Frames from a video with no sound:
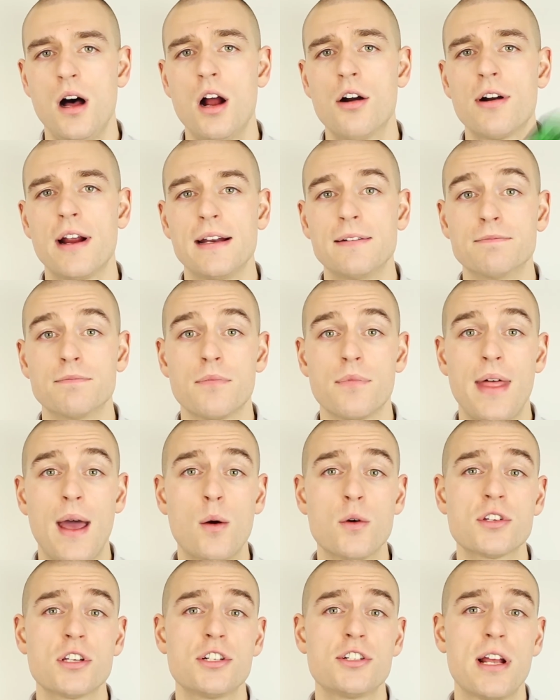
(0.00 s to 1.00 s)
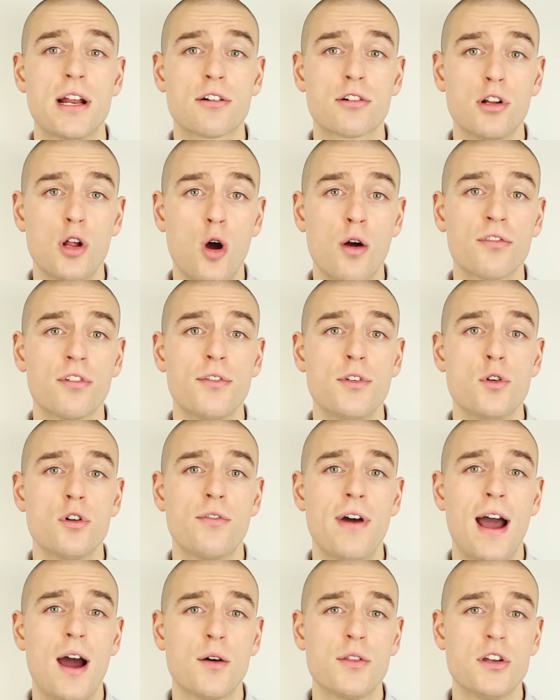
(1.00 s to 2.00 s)
All right, that was a general overview
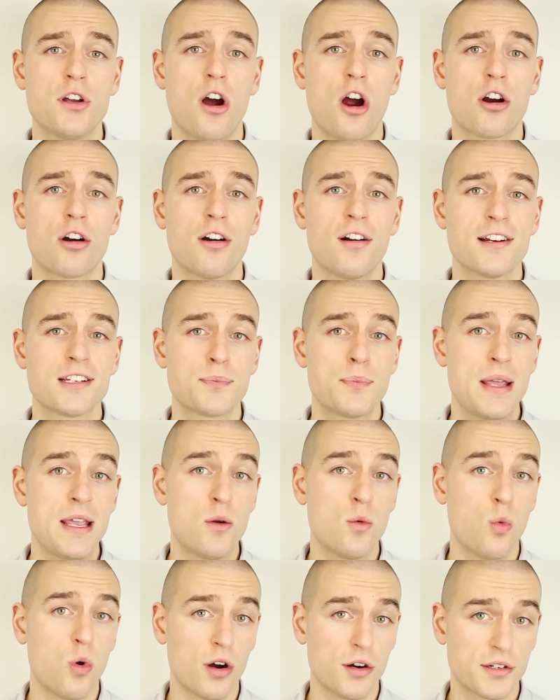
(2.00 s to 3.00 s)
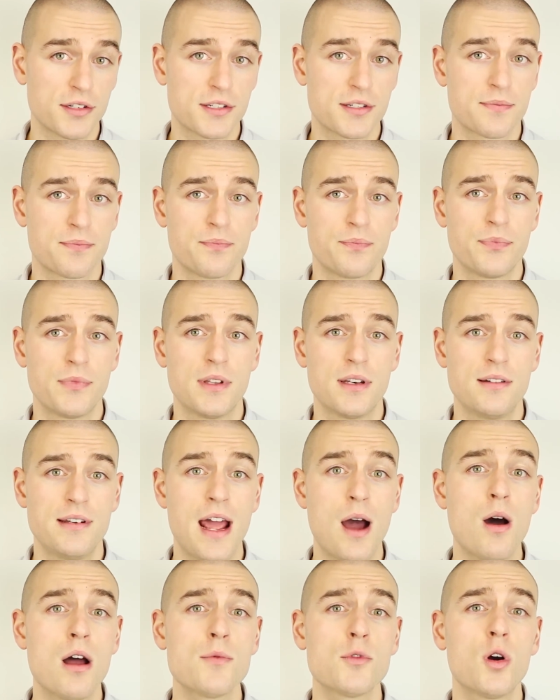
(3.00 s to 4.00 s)
of how the RRSP works.
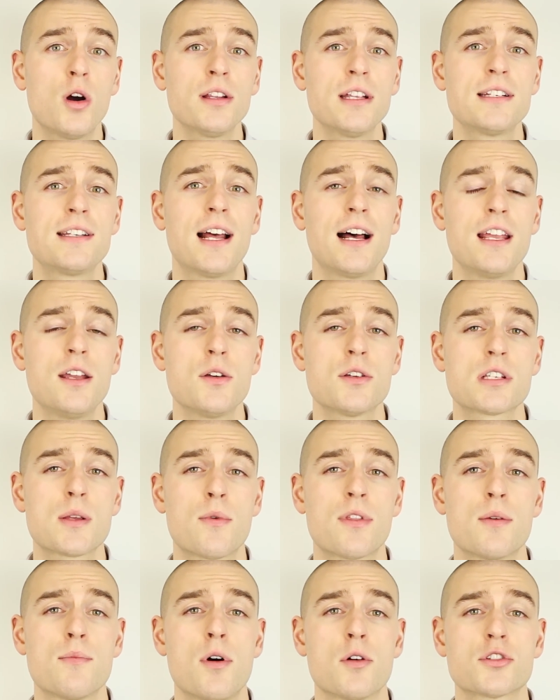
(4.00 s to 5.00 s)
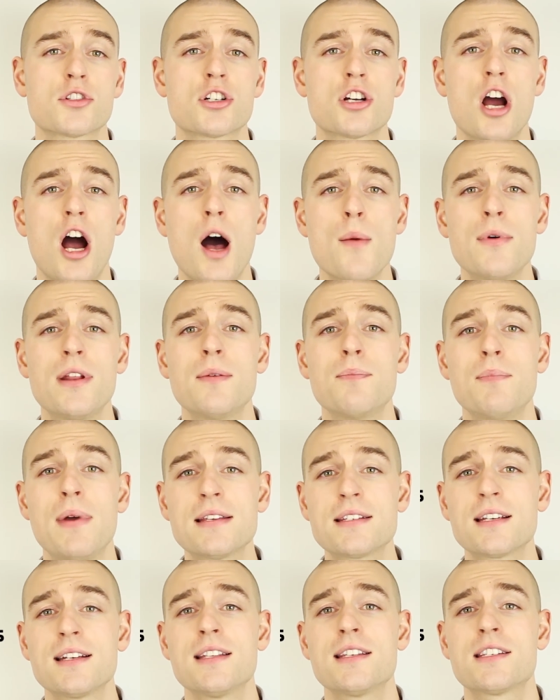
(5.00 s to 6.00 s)
Now I'm going to tell you some of the most common
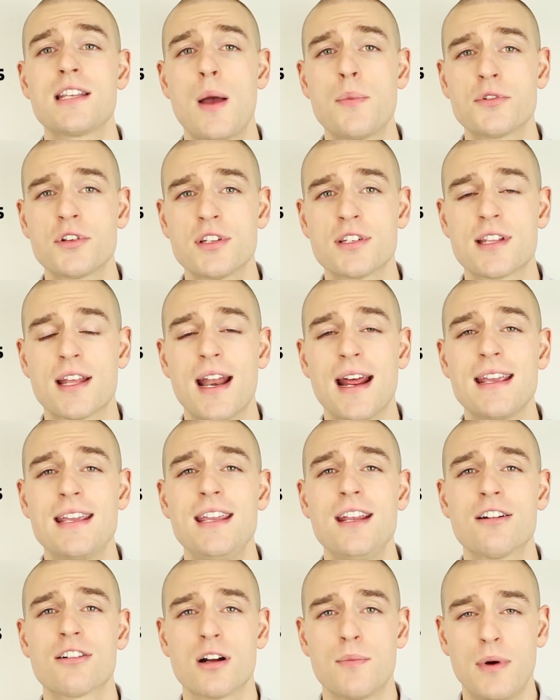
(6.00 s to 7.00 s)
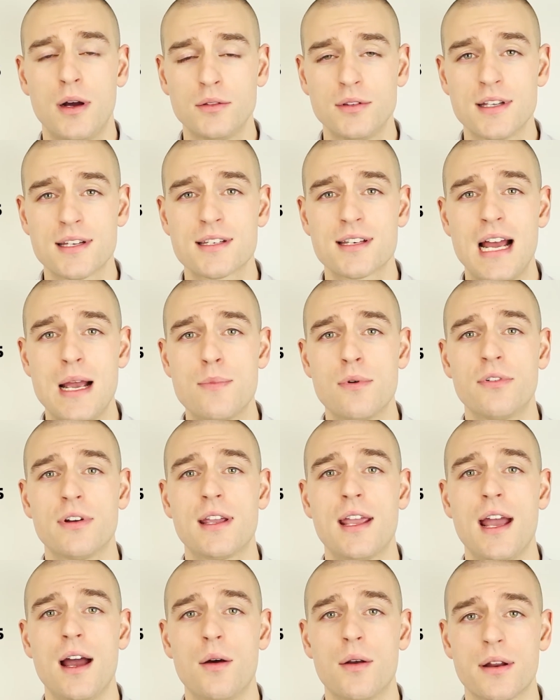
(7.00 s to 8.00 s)
misconceptions that I hear about this type of
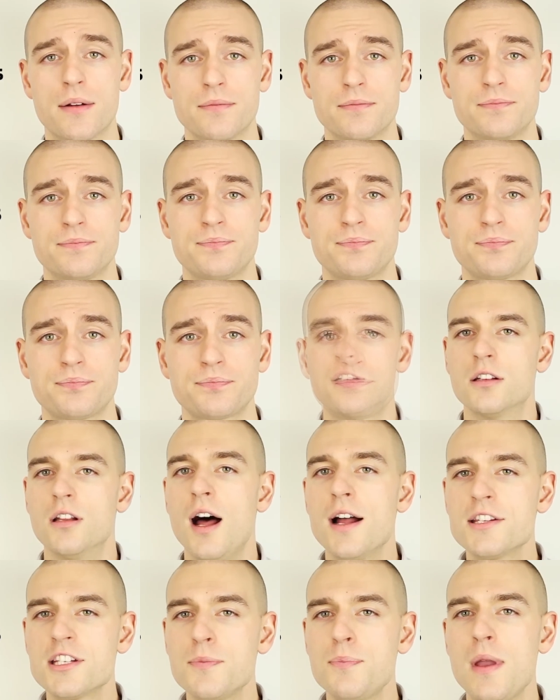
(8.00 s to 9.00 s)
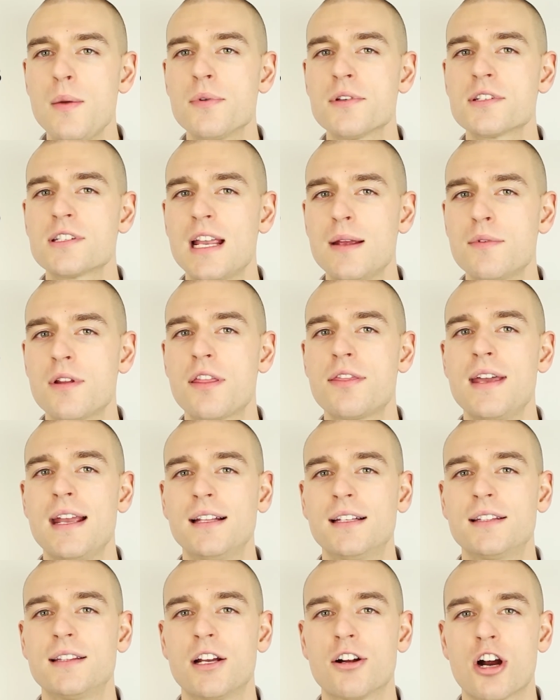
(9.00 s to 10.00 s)
account. Lots of people seem to
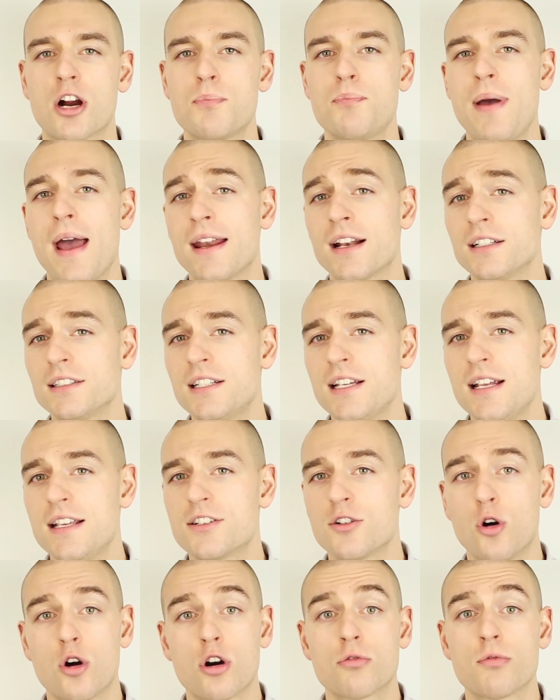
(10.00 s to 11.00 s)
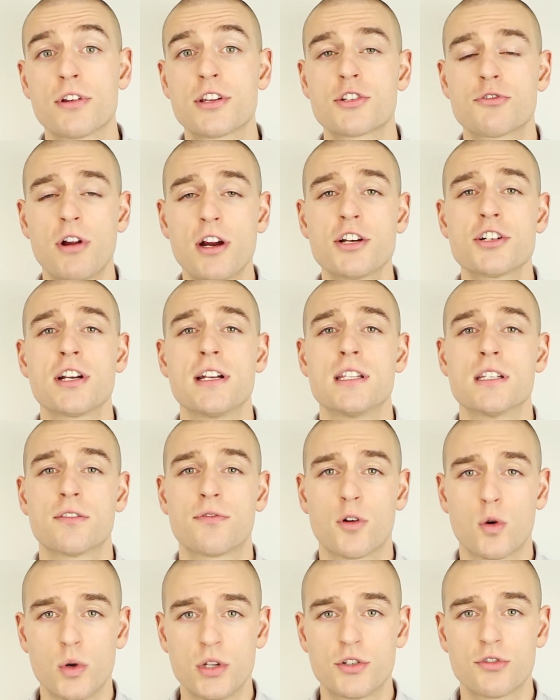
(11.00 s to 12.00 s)
think that there are penalties or
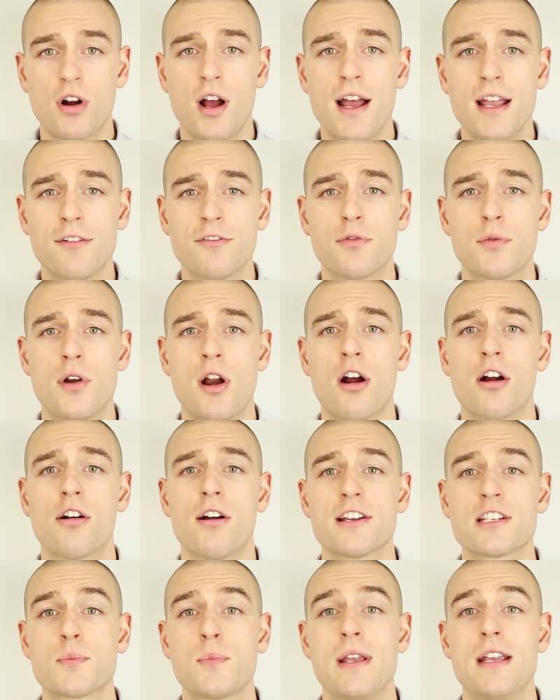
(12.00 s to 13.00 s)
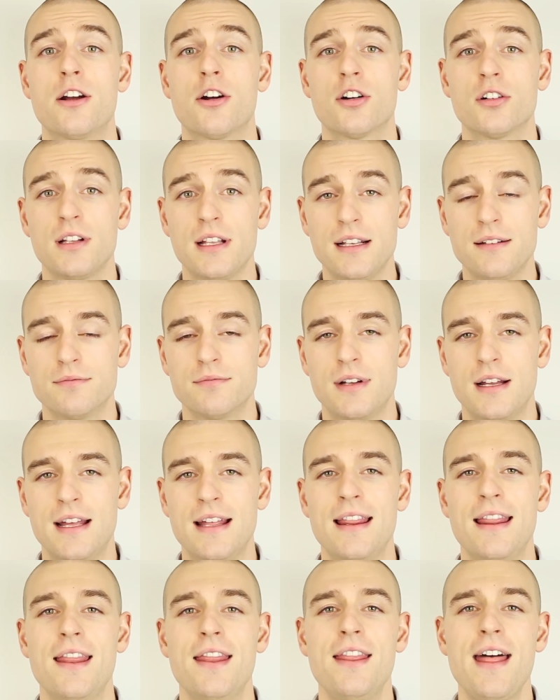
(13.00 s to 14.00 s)
restrictions for withdrawing from an RRSP early.
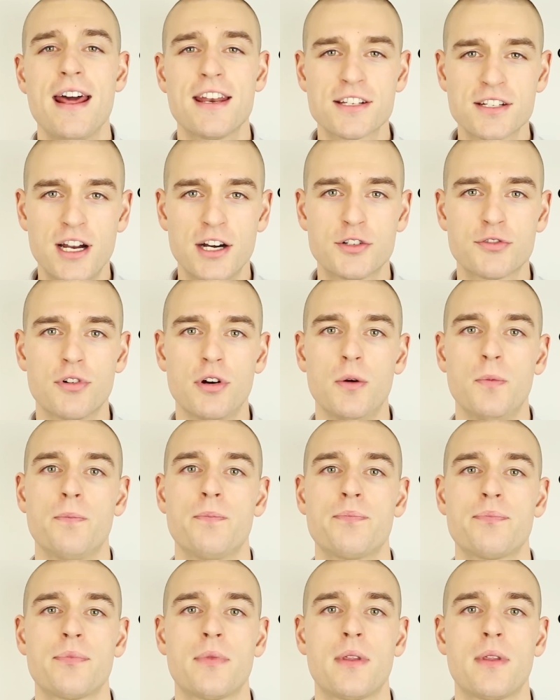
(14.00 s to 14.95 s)
That is not true.